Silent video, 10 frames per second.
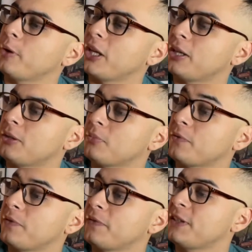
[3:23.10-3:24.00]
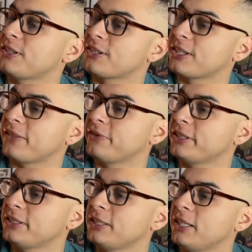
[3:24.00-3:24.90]
number
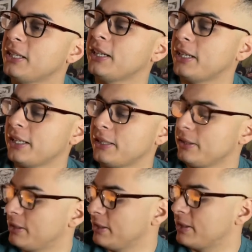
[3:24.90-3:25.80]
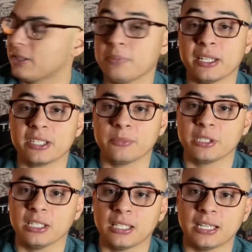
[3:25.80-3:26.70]
57, and this is by Jimmy
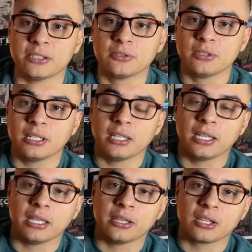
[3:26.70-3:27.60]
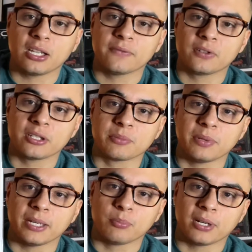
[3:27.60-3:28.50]
Delano, and the cover is
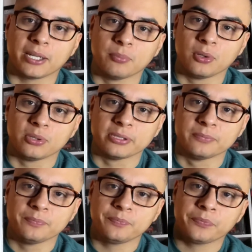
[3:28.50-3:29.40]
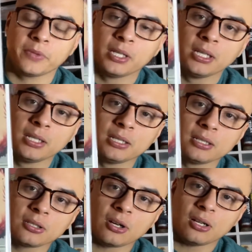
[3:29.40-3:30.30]
by Brian Boland.
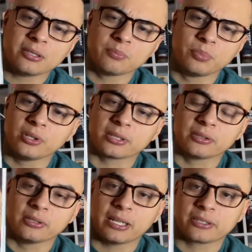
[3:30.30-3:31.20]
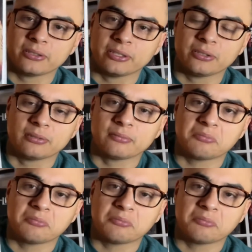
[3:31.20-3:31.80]
Awesome book, dude. Actually,